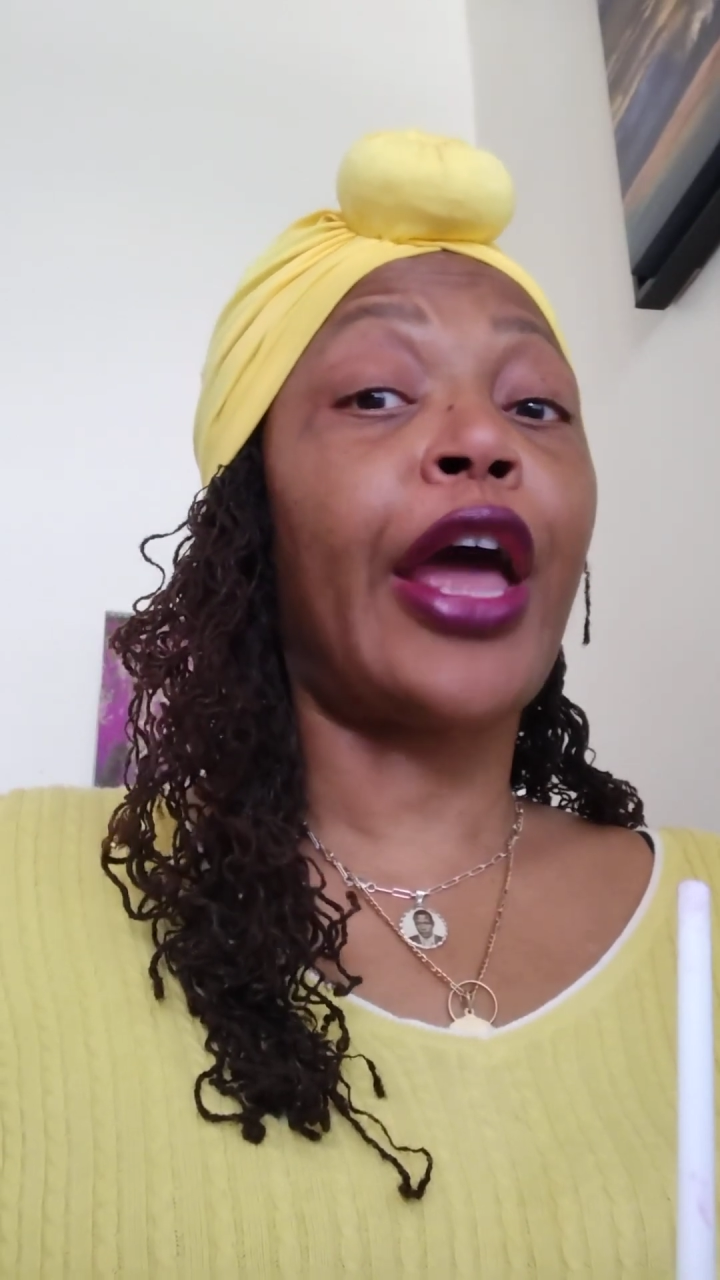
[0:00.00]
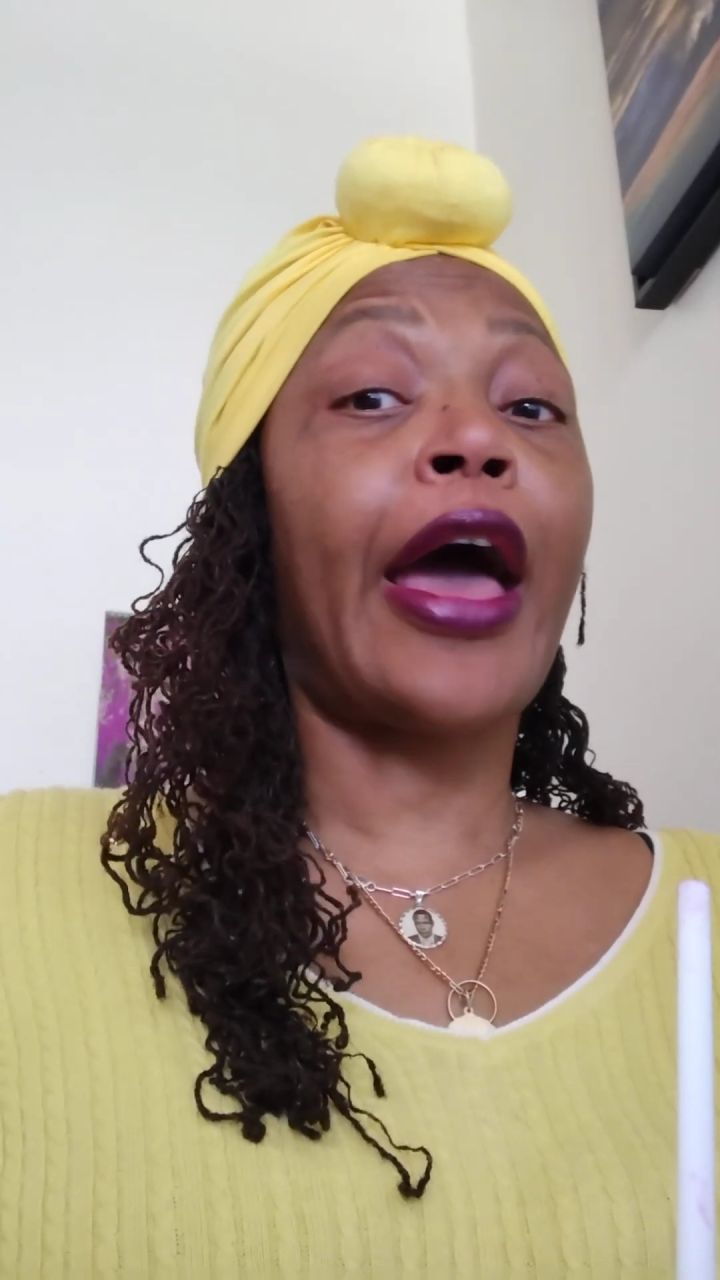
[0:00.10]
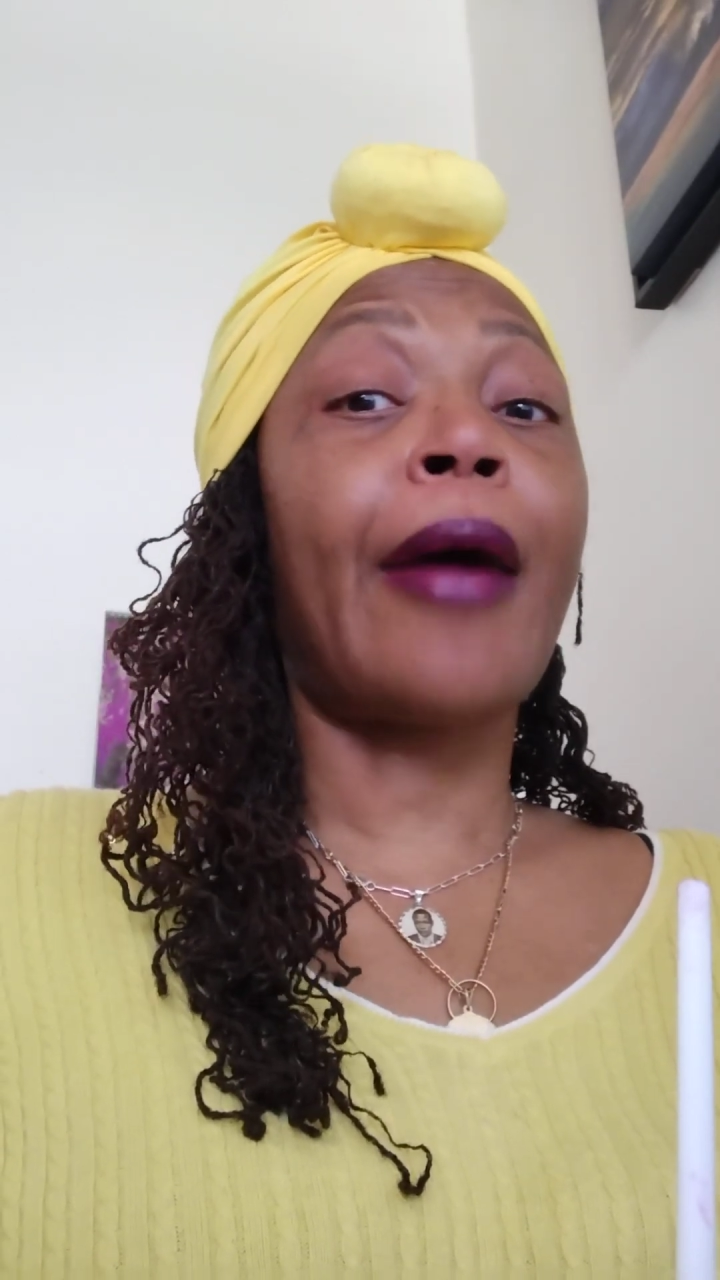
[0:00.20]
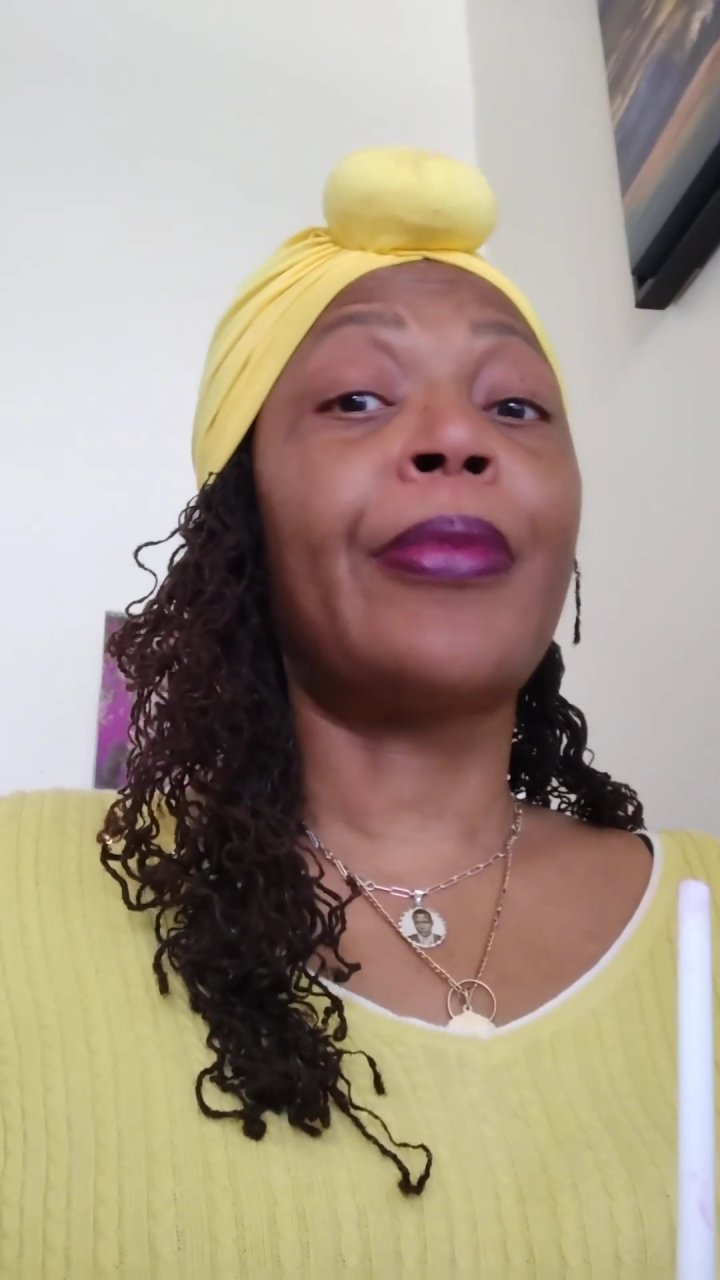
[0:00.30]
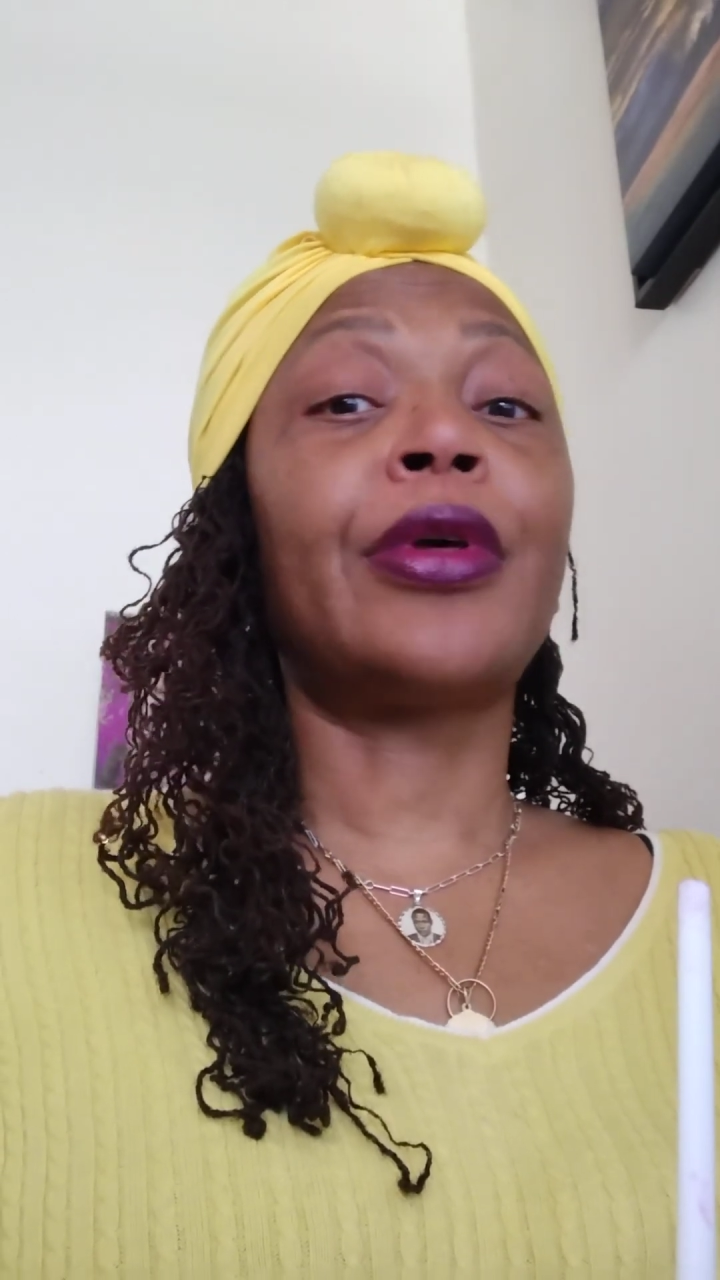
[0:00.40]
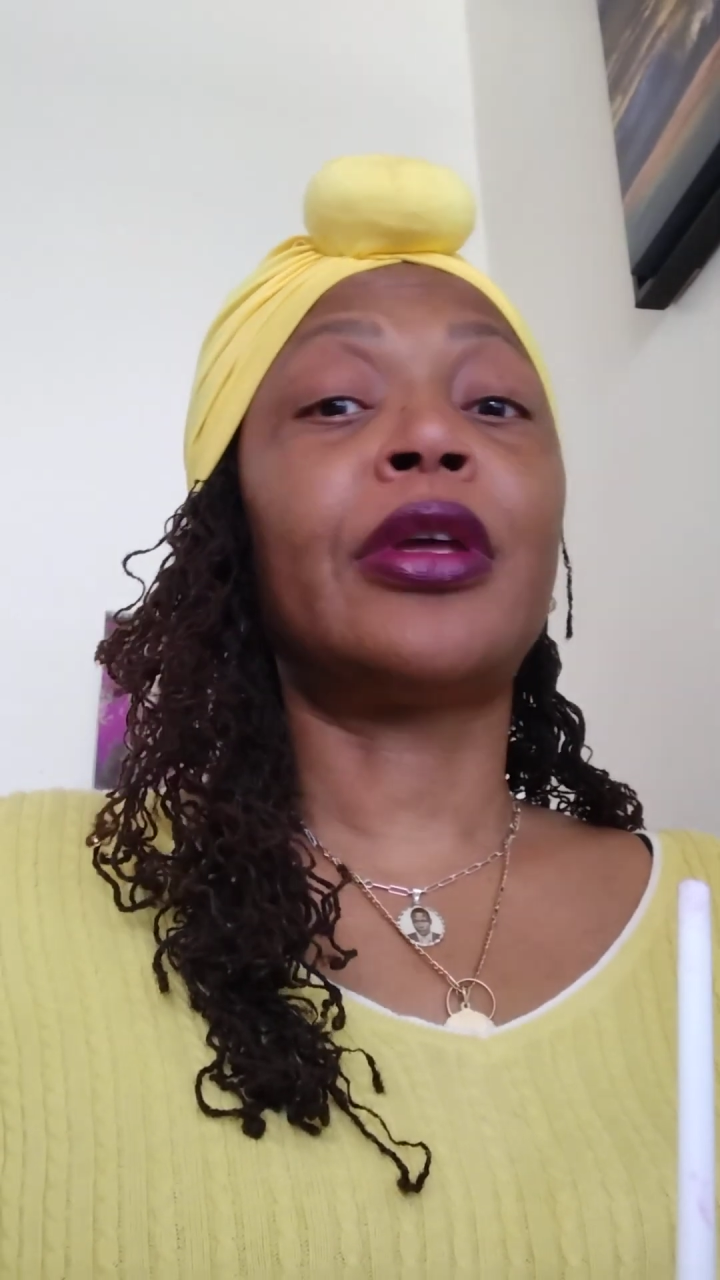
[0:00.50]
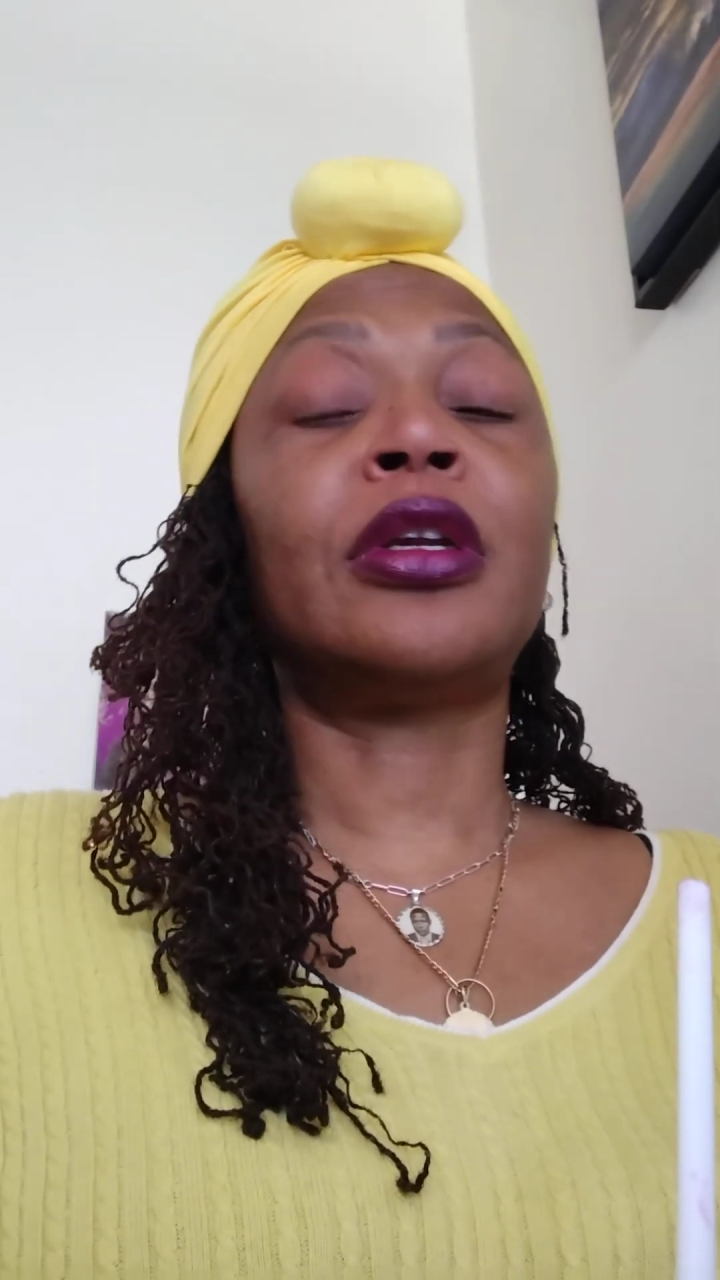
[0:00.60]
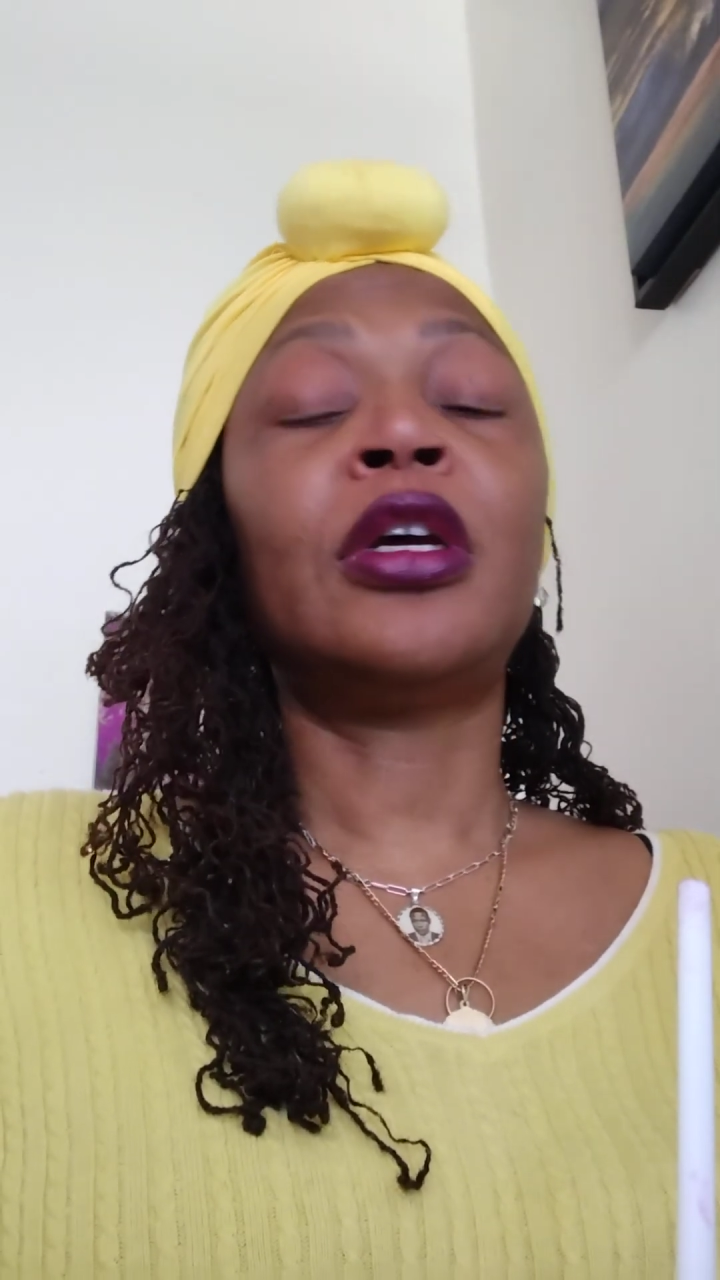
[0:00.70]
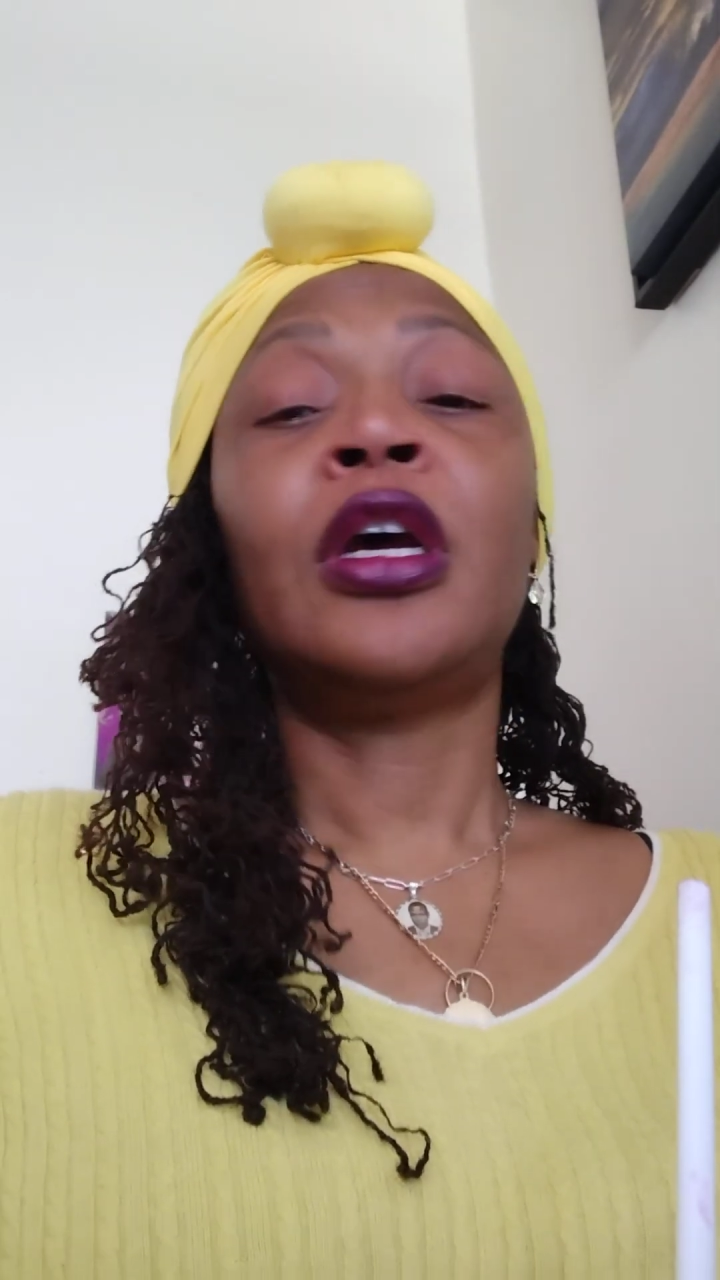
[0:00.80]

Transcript: happened.